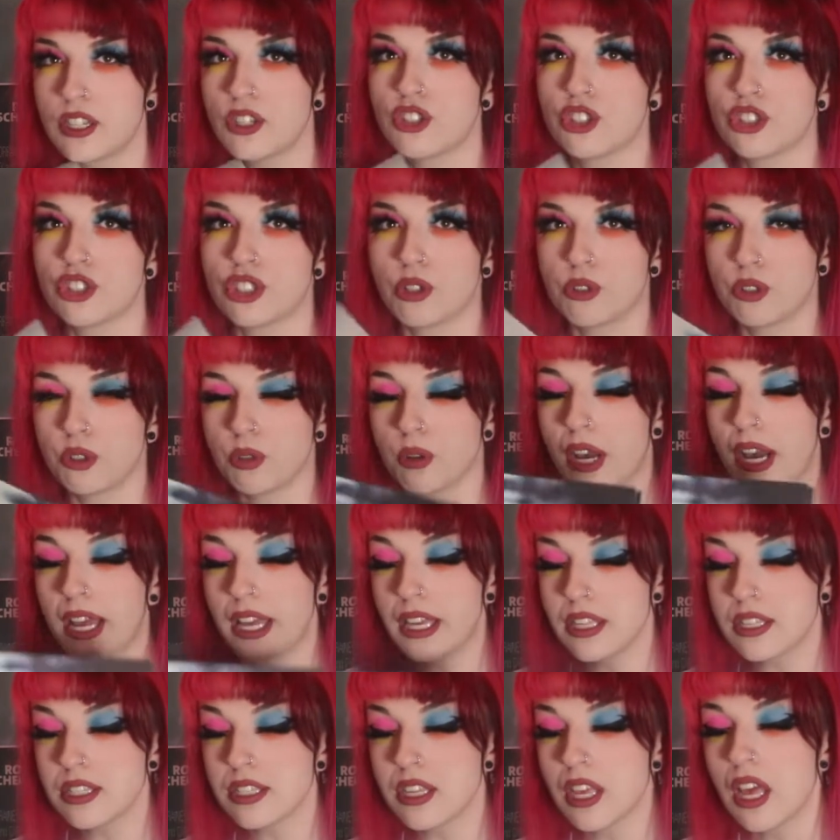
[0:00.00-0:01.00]
show you
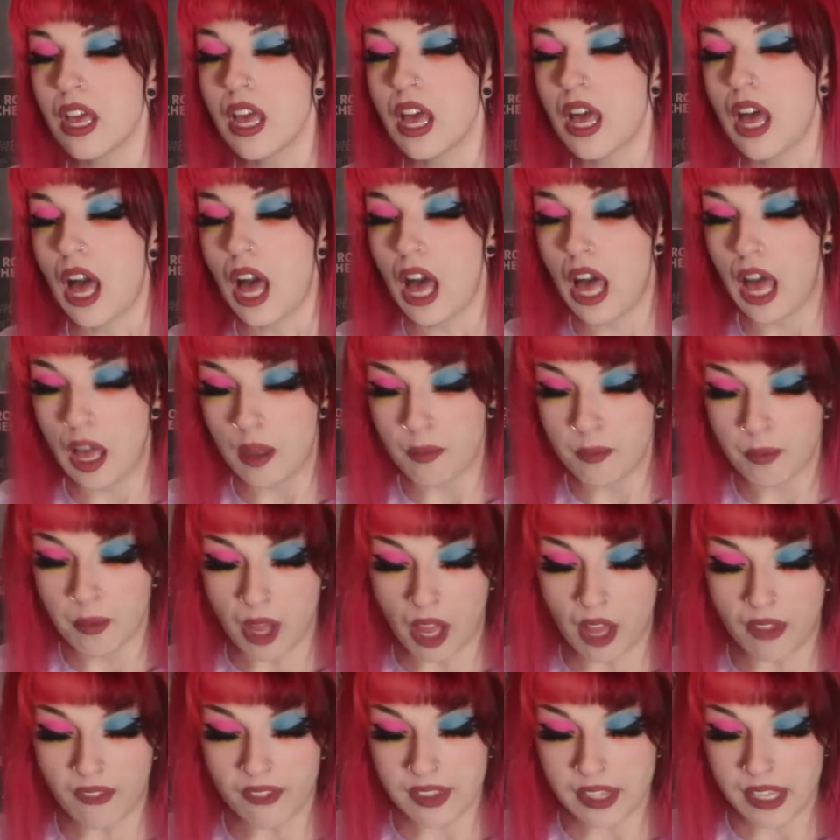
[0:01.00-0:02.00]
guys.
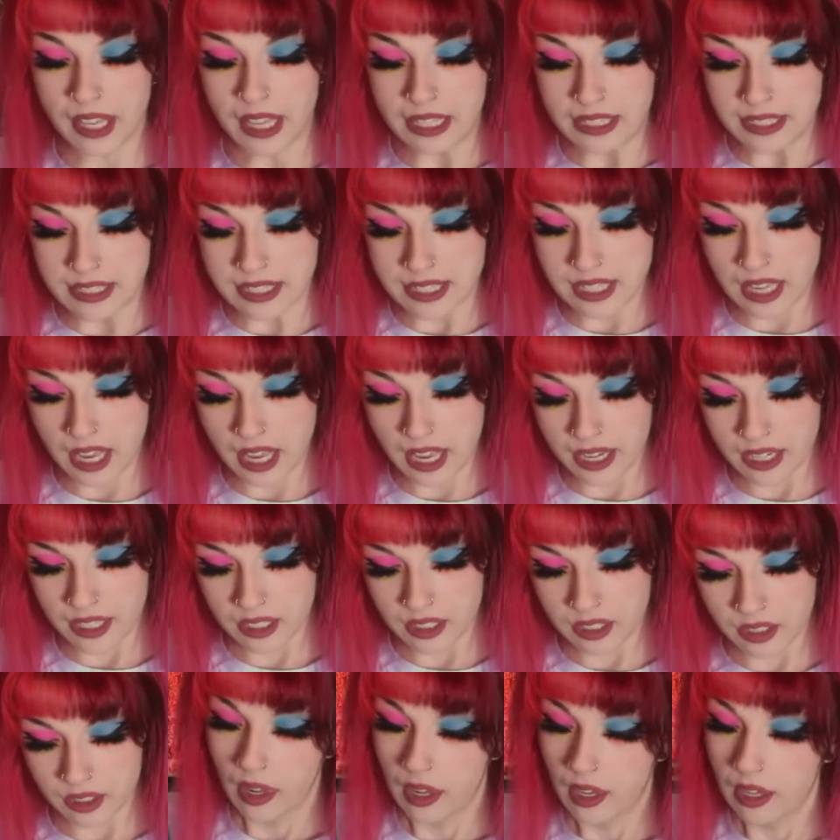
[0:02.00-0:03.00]
On the
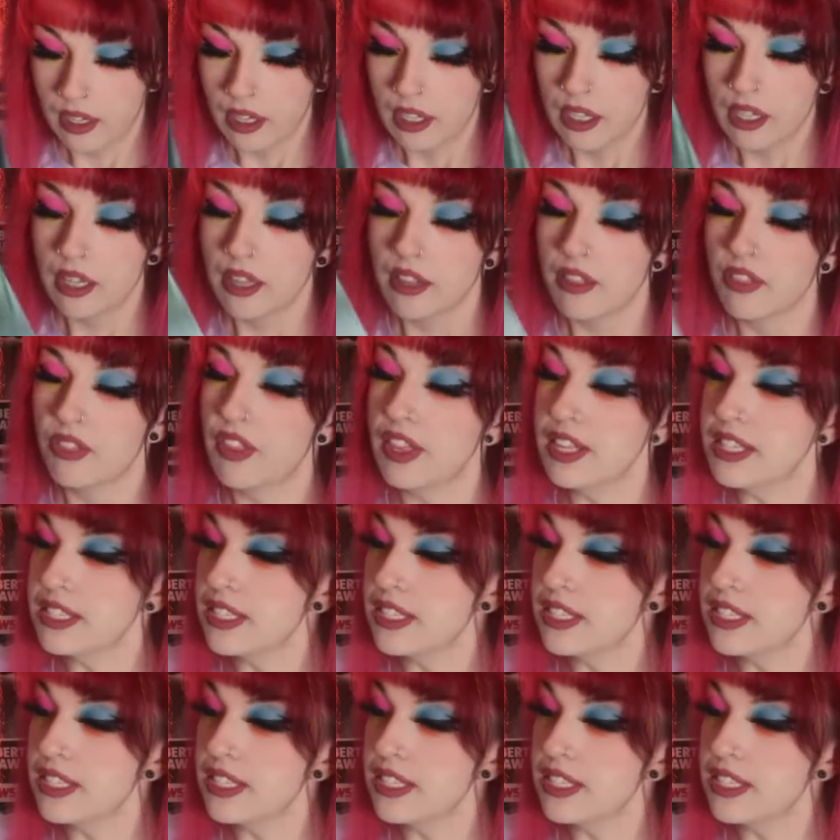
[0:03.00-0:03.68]
inside, this